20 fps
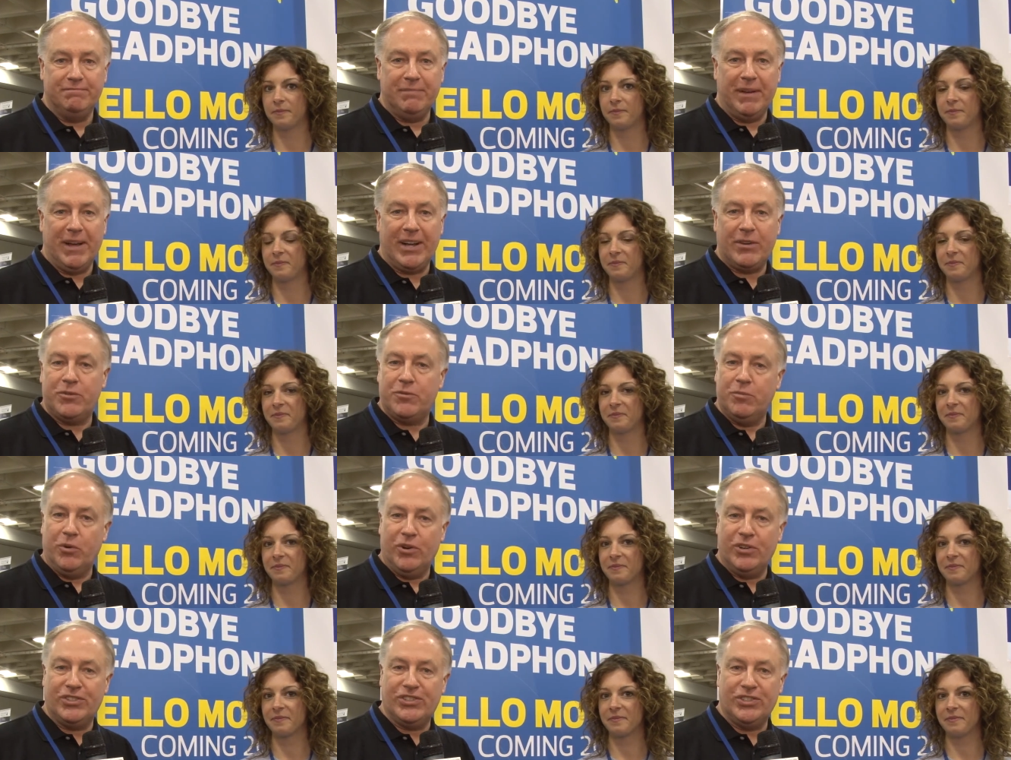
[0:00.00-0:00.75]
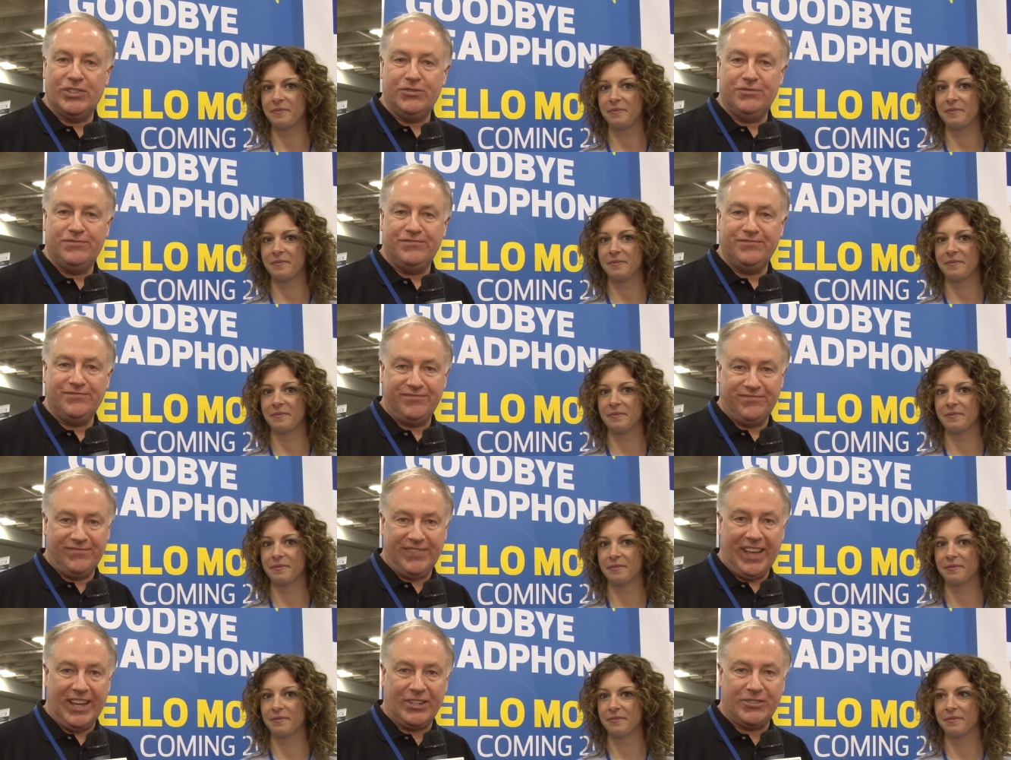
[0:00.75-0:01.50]
Speaker 1: Back with more soon.
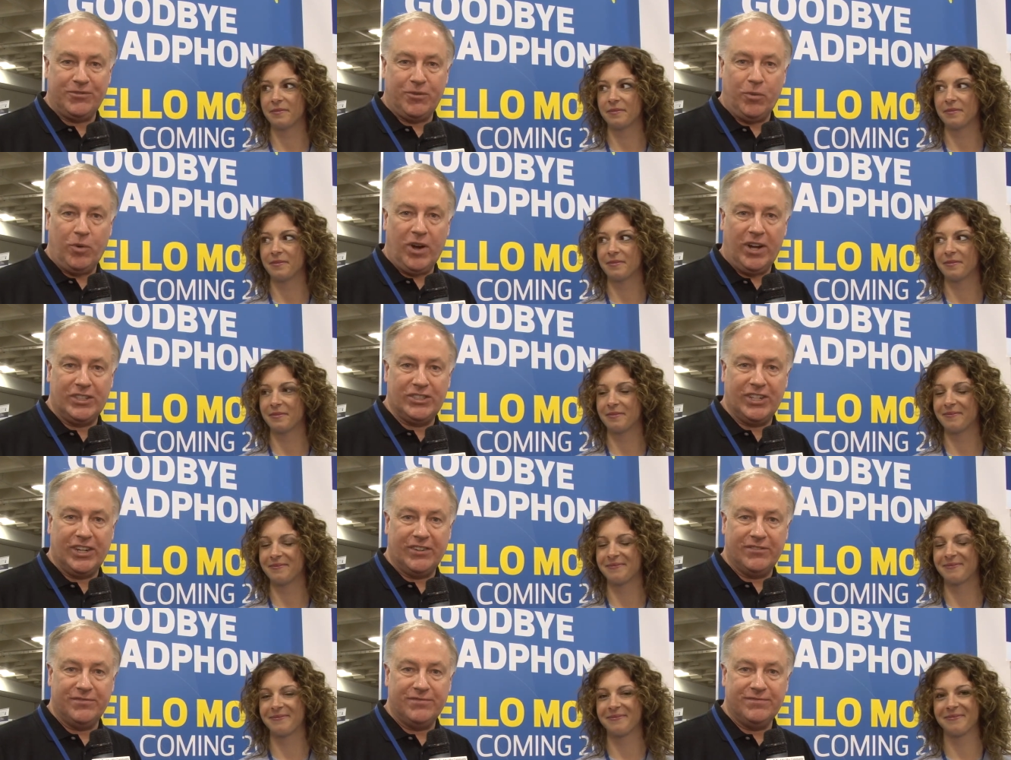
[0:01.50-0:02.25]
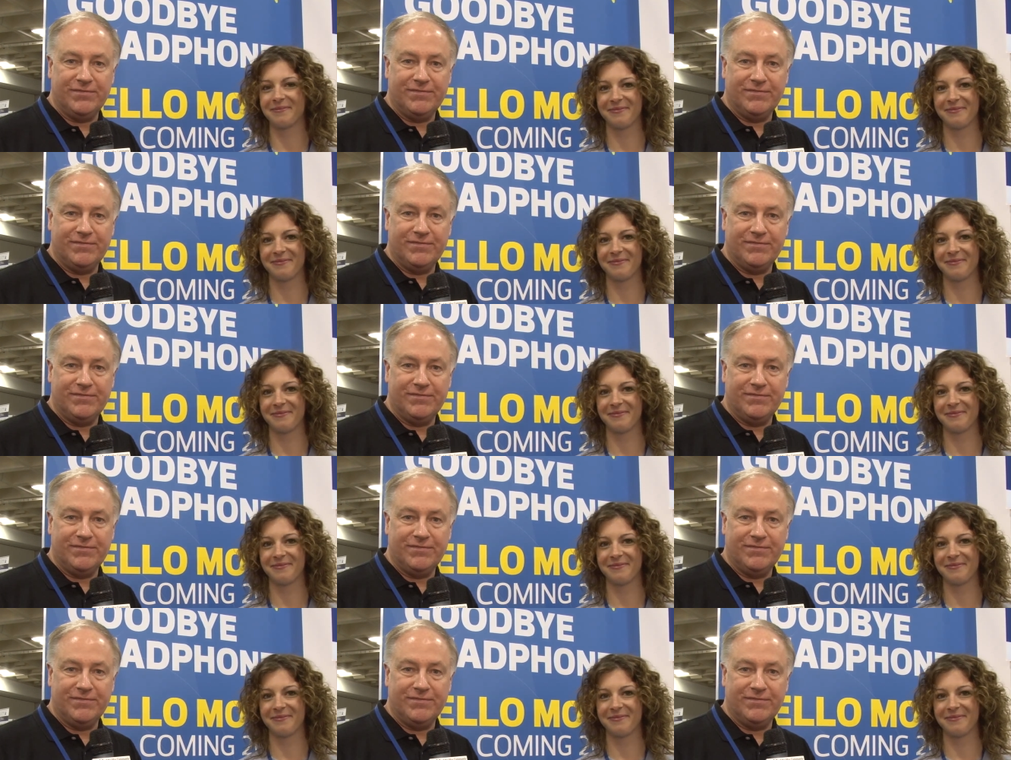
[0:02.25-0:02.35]
Thanks for watching.